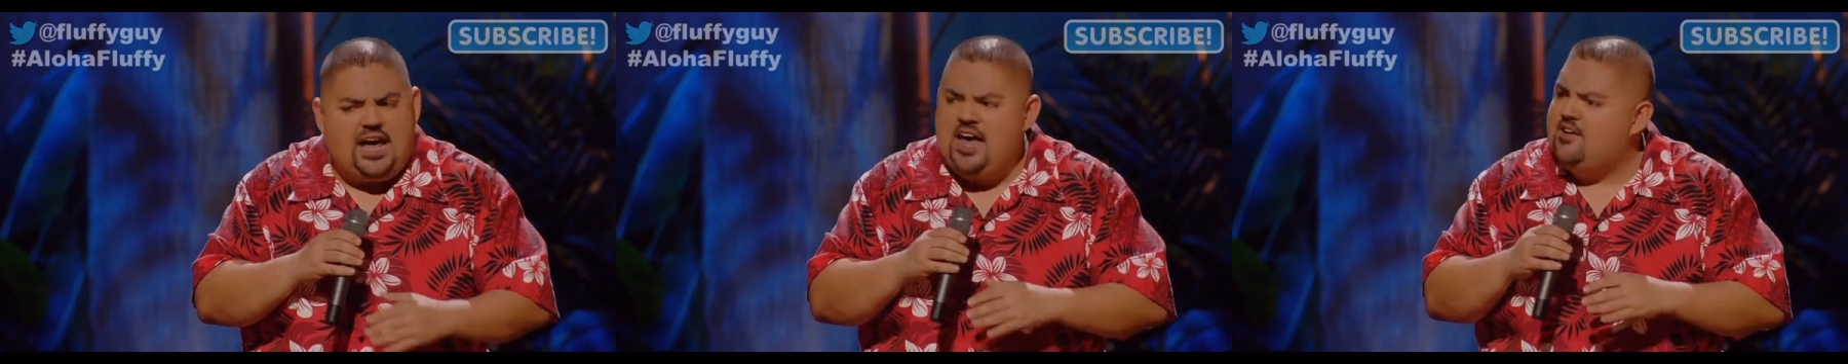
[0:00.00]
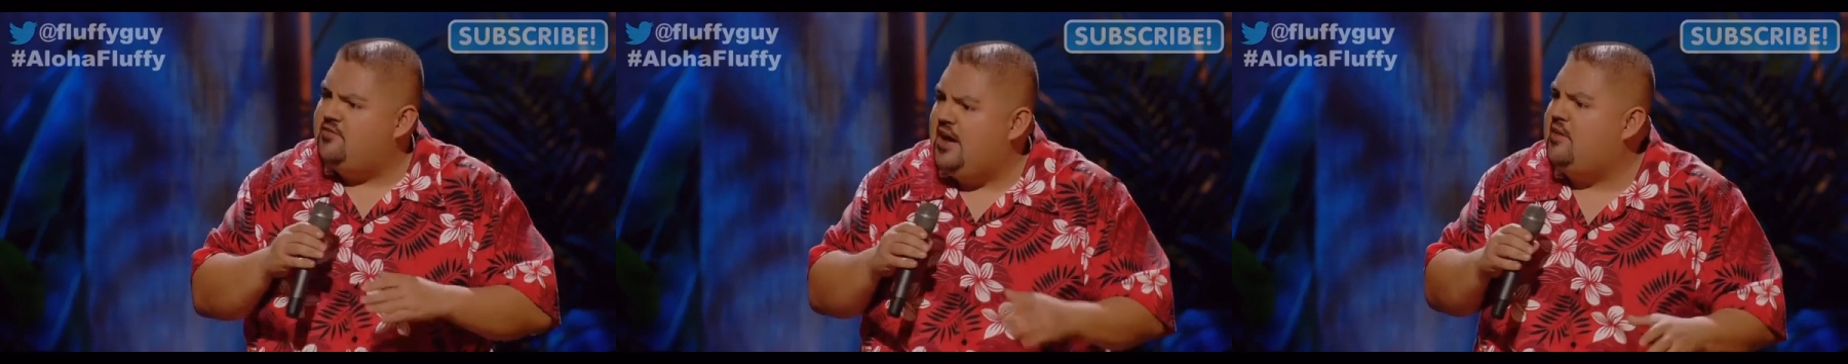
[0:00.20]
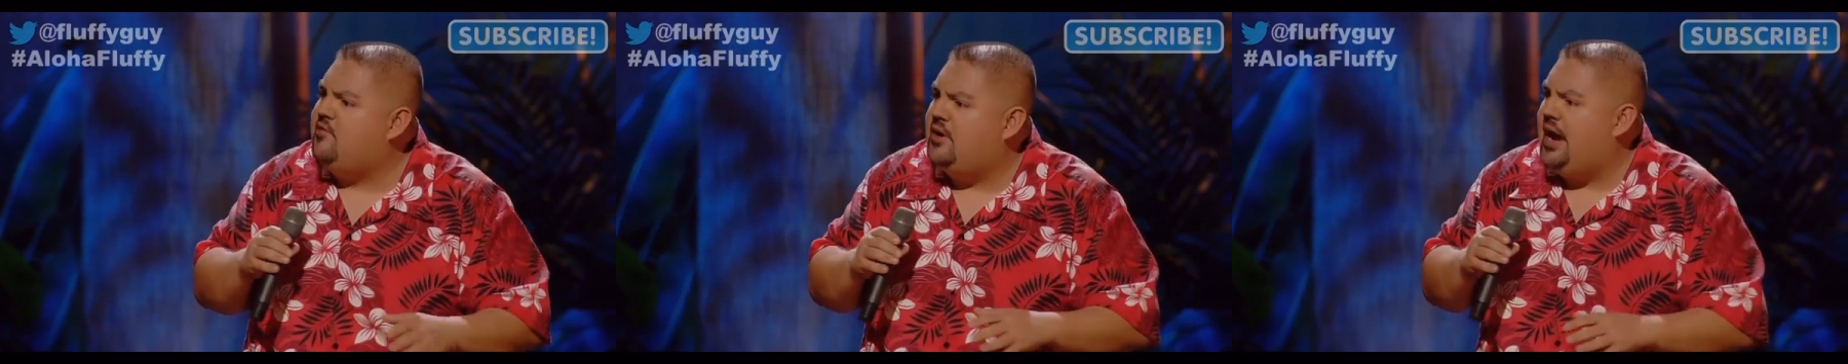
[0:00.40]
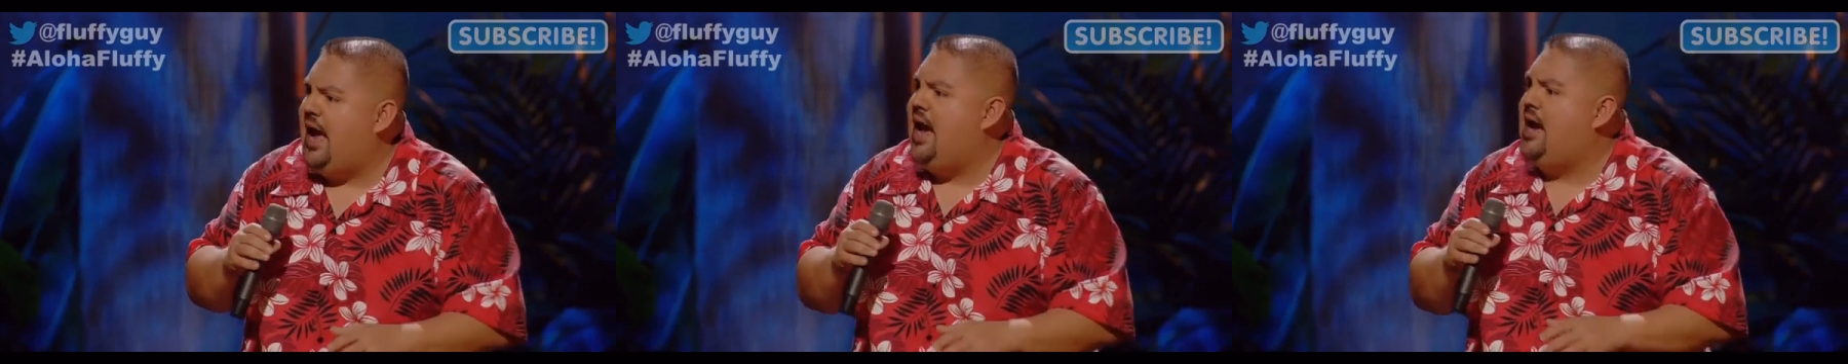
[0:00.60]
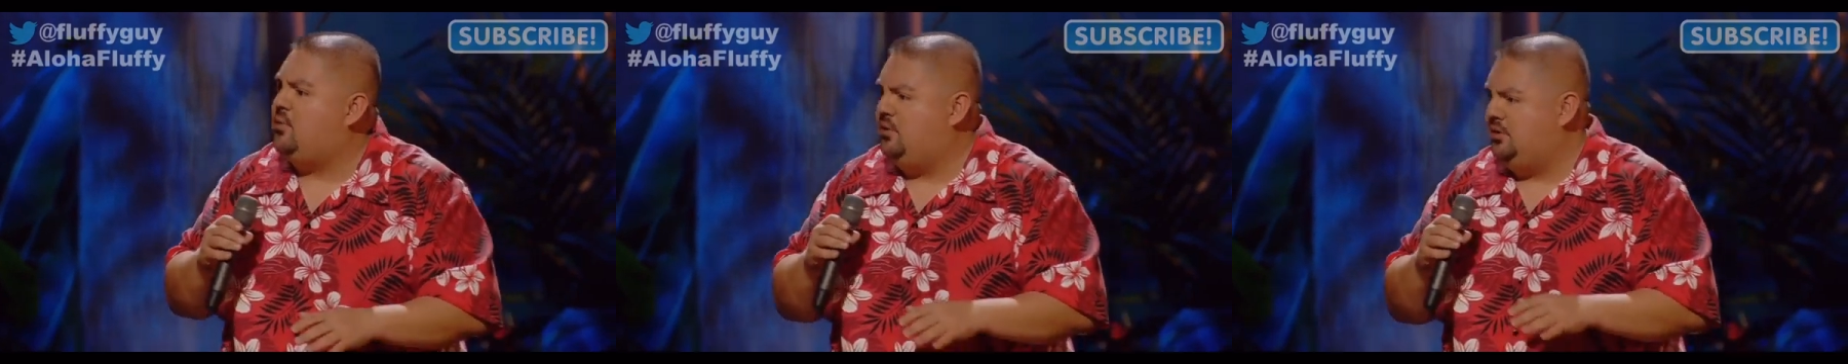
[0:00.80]
I have ever
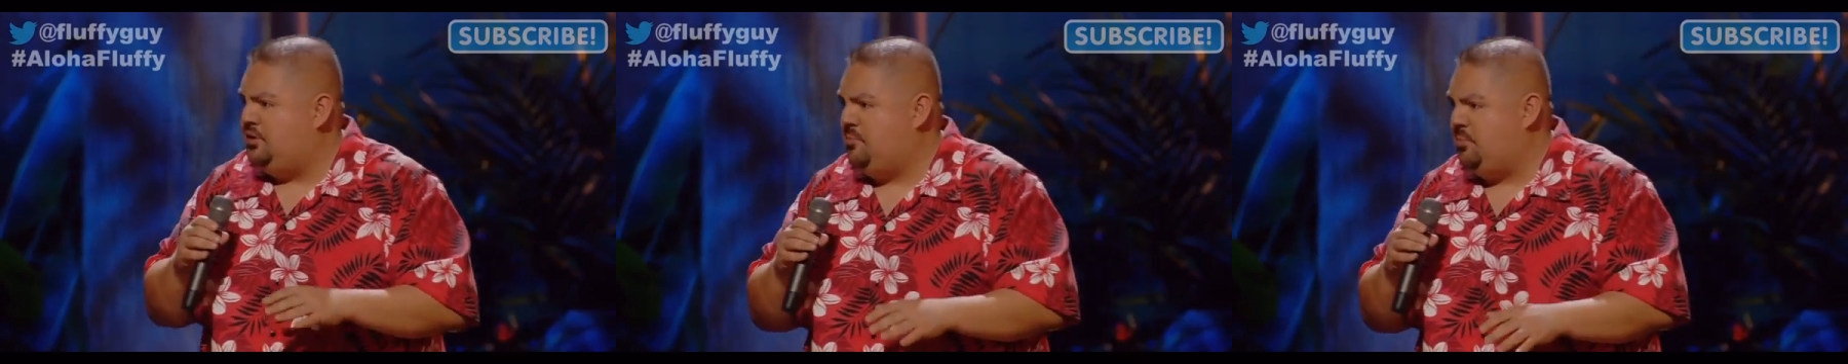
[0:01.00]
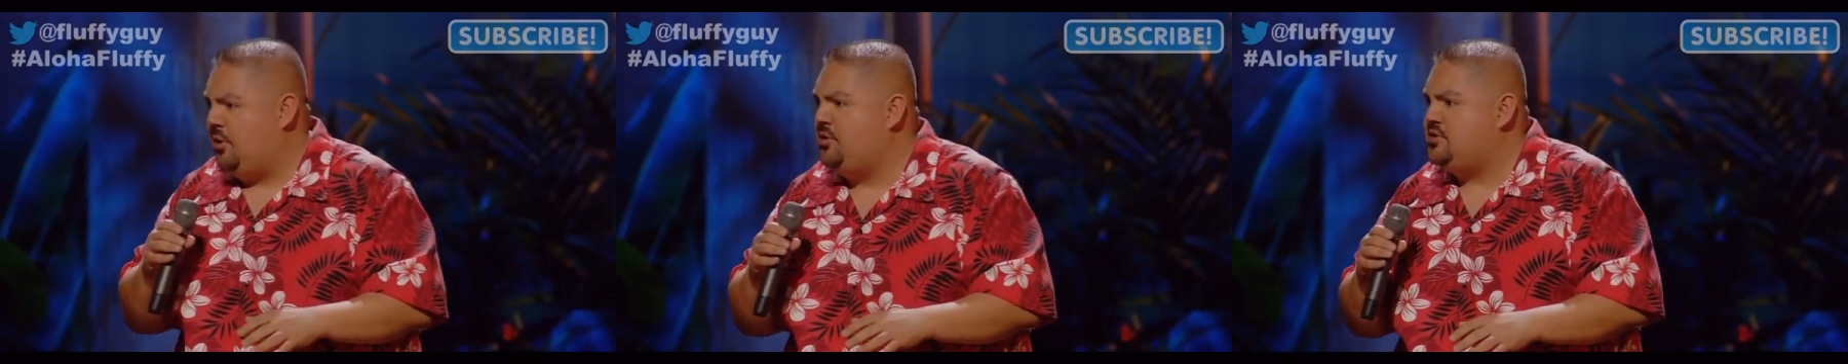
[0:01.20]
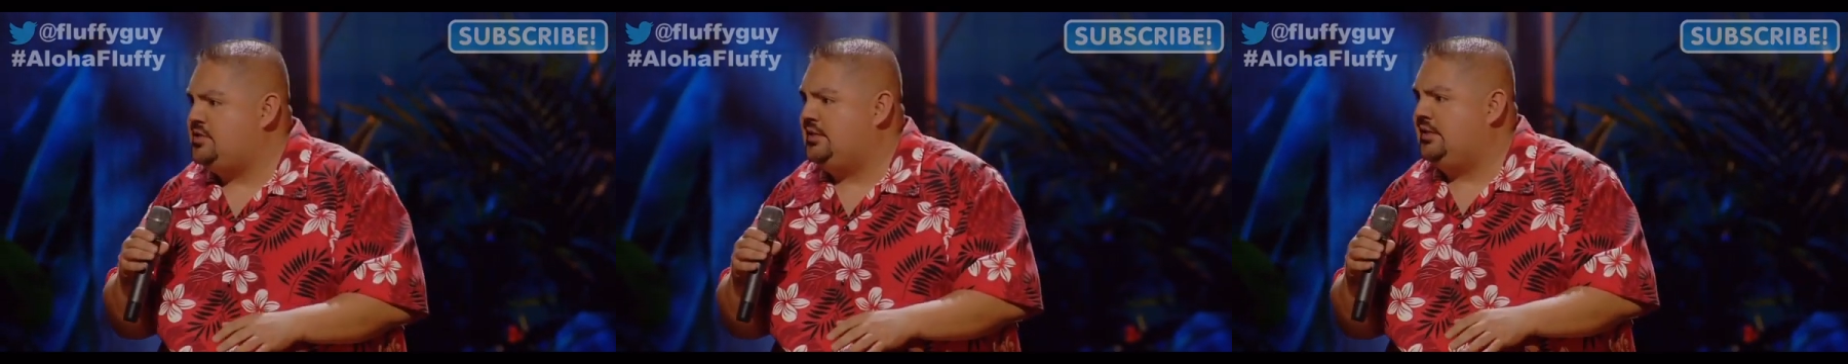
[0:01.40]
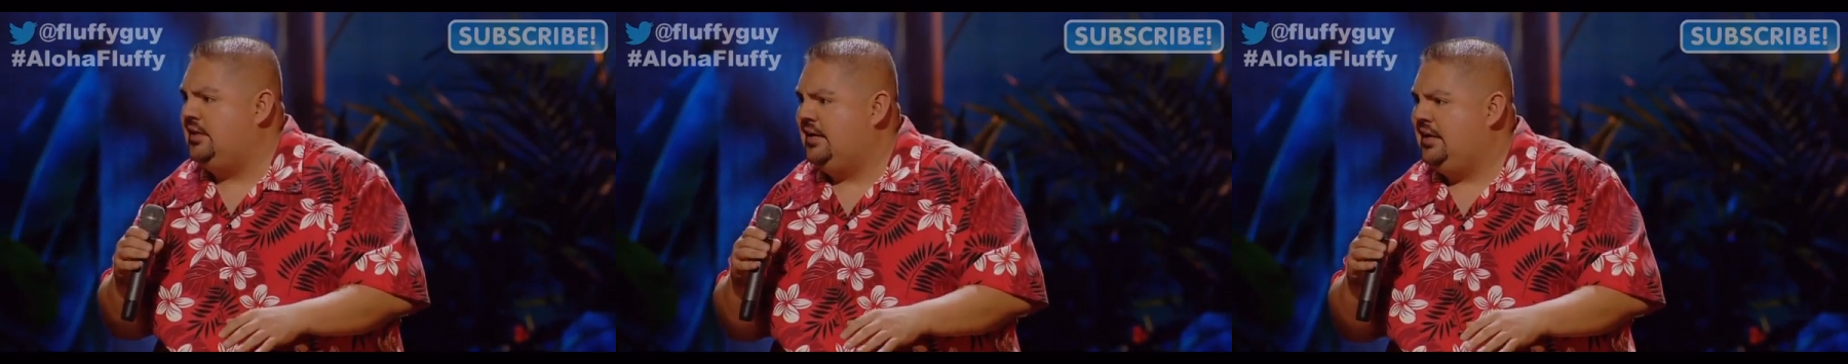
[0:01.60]
had with the person.